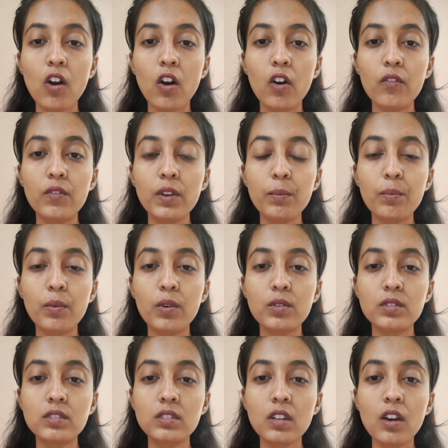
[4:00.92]
of
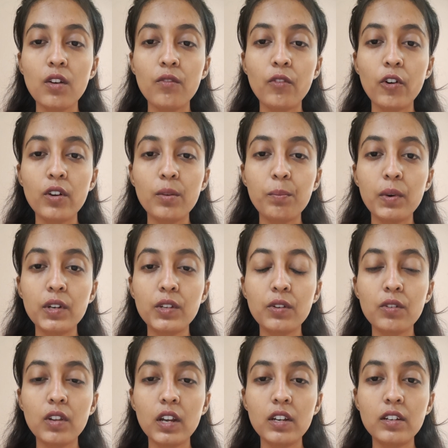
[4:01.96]
reports for a
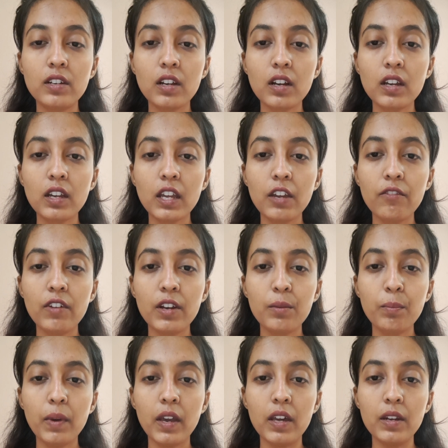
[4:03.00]
particular drug
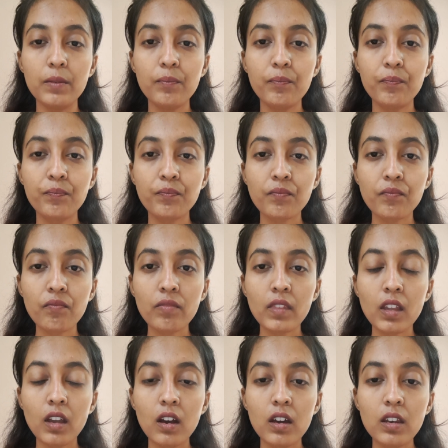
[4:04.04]
event pair.
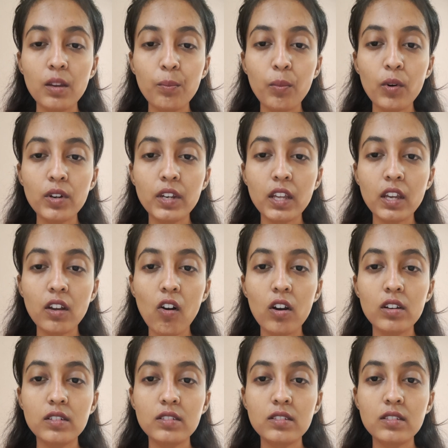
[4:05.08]
Reporting
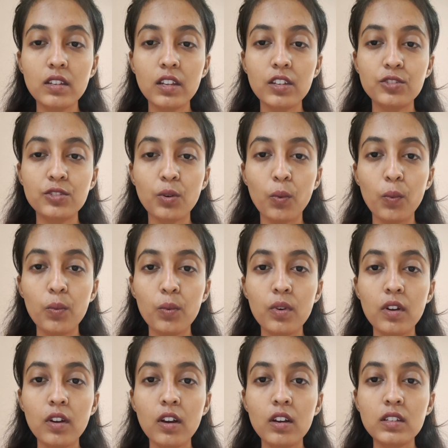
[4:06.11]
odds ratio.
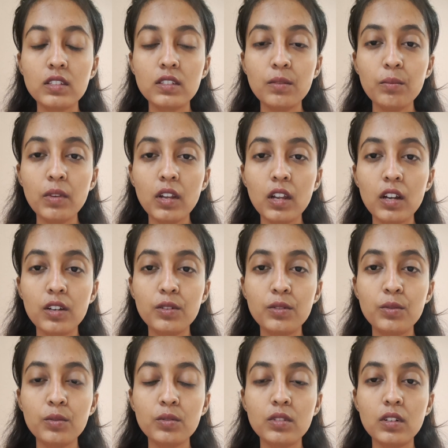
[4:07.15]
Similar
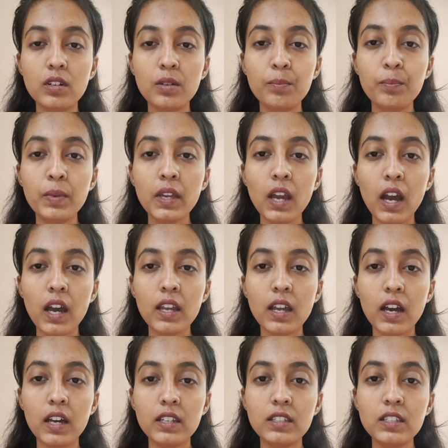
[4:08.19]
to the
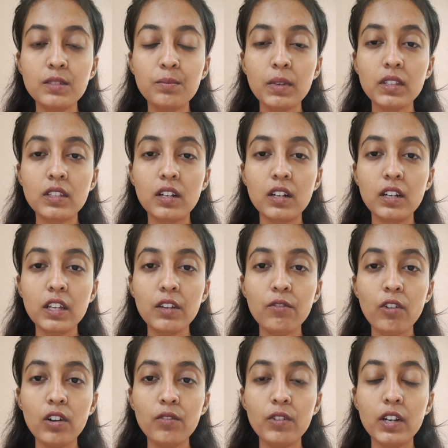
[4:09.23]
PRR, this method
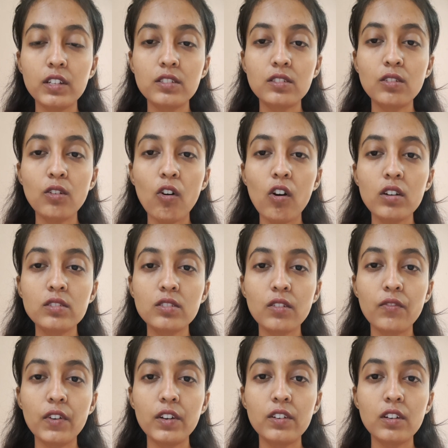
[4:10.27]
evaluates the odds
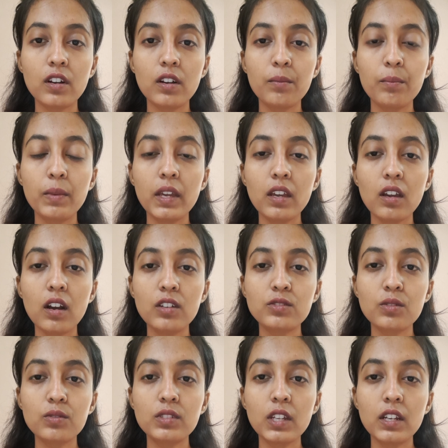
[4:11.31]
of a drug being
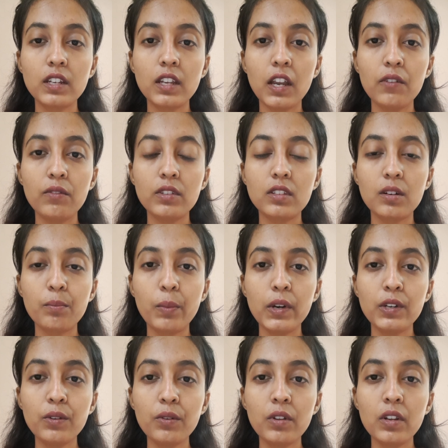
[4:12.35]
associated with a
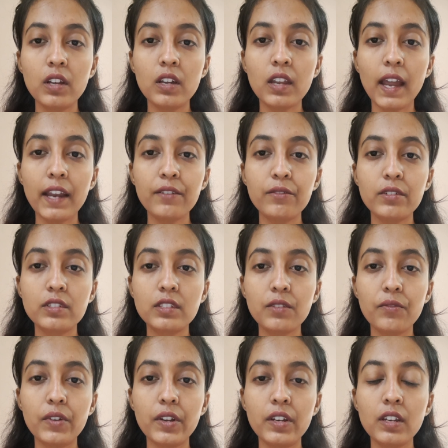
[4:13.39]
particular adverse
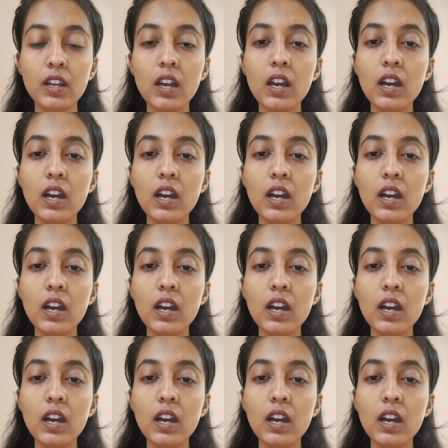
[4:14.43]
event